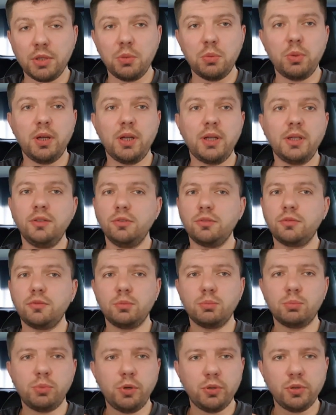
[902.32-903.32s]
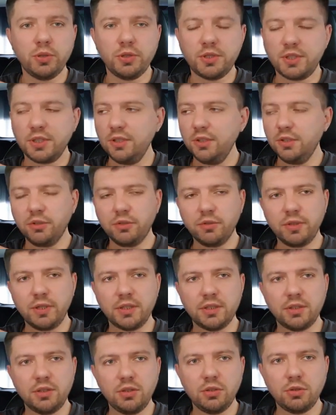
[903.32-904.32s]
the way, in Polish
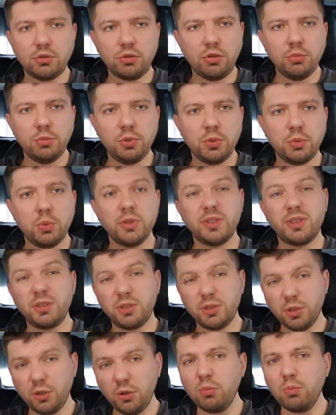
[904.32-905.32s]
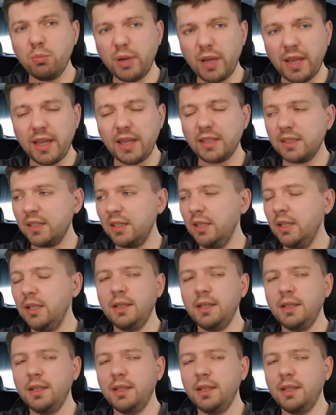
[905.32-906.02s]
internet in the roaming was so bad